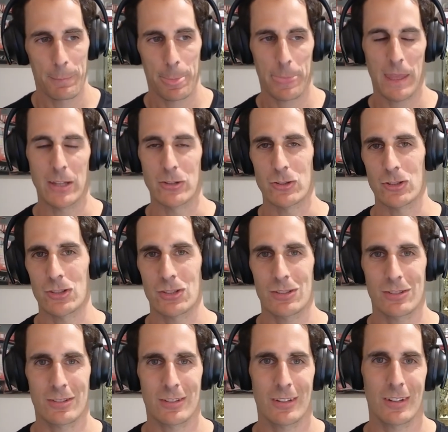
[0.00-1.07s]
and just
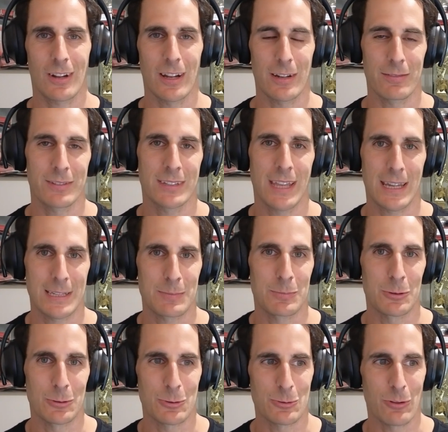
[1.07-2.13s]
kind of
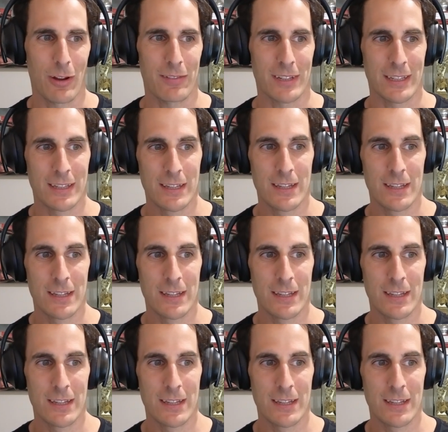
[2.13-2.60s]
textbook driving.